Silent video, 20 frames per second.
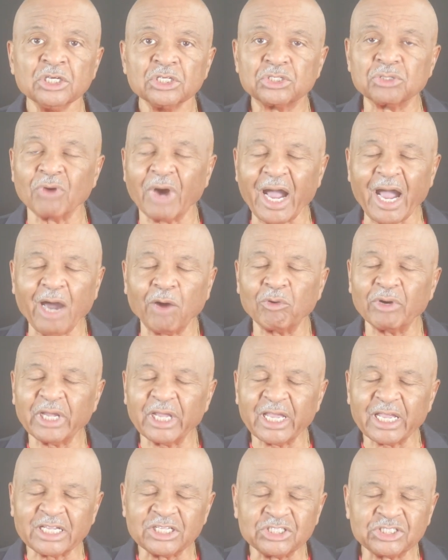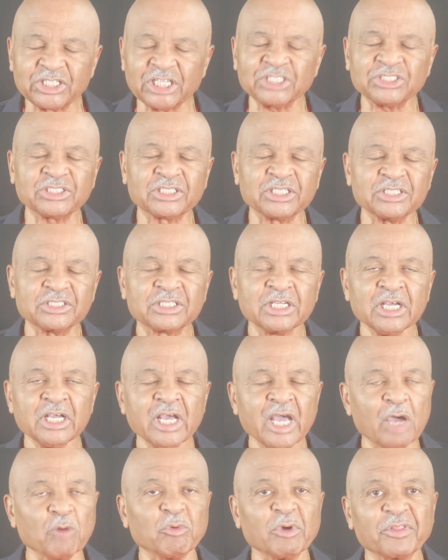to our existence
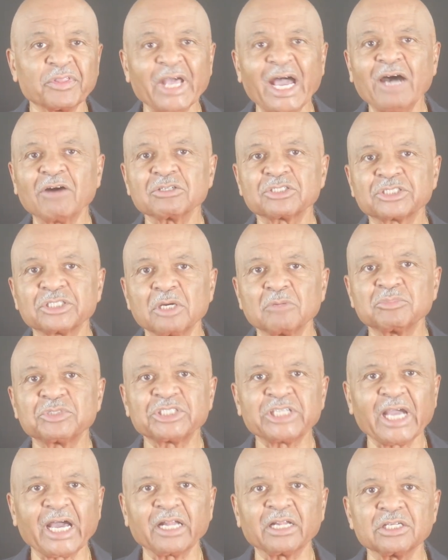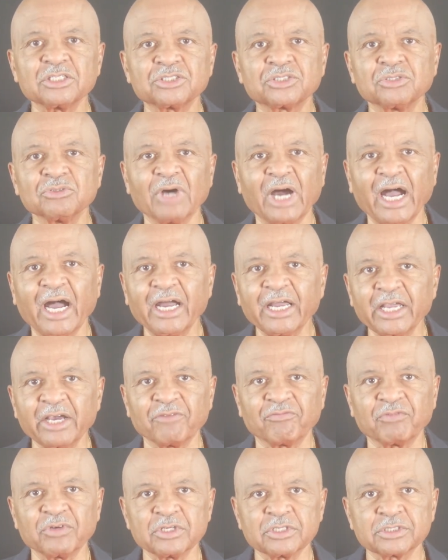and without some challenge to our
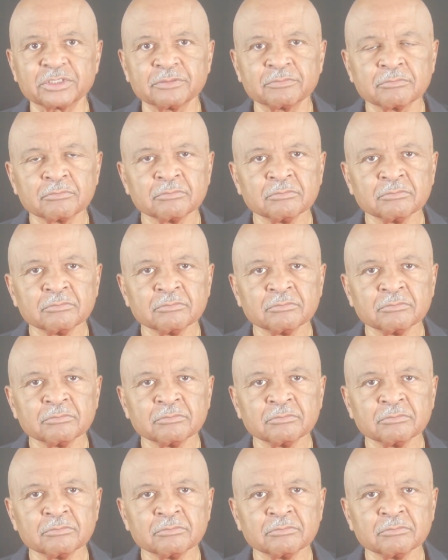efforts.